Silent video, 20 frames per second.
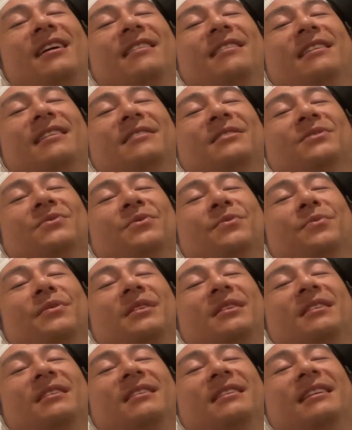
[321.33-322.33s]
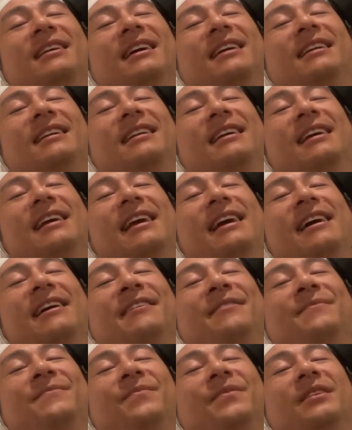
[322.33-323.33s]
that is repeated again and
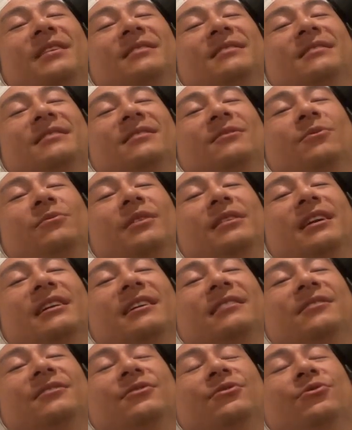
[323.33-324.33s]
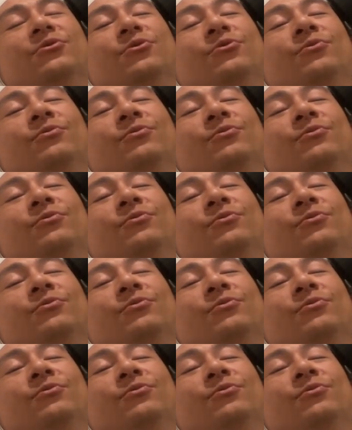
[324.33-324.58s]
again until we get to